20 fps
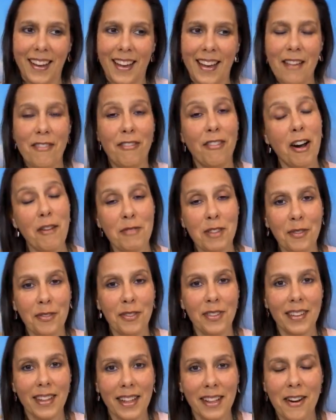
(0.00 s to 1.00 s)
if I'm not
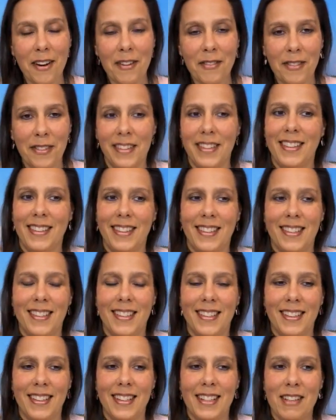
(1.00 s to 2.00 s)
feeling confident,
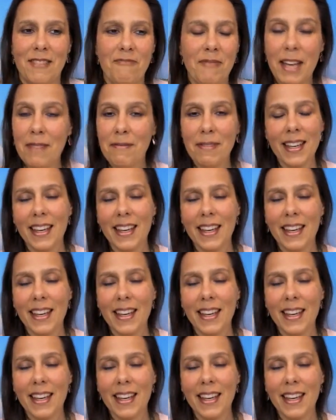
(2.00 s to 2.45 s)
maybe